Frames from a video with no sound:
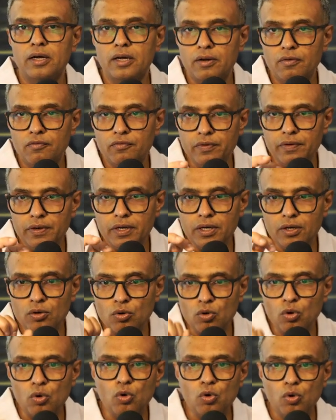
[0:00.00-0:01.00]
We will
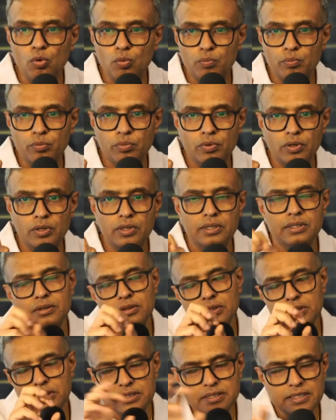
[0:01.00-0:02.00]
go,
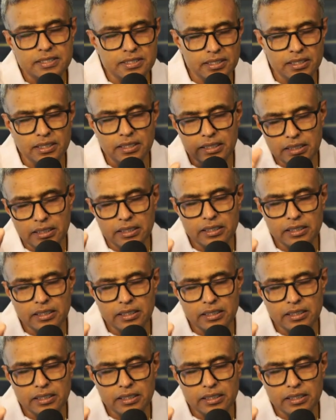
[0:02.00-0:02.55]
this is a little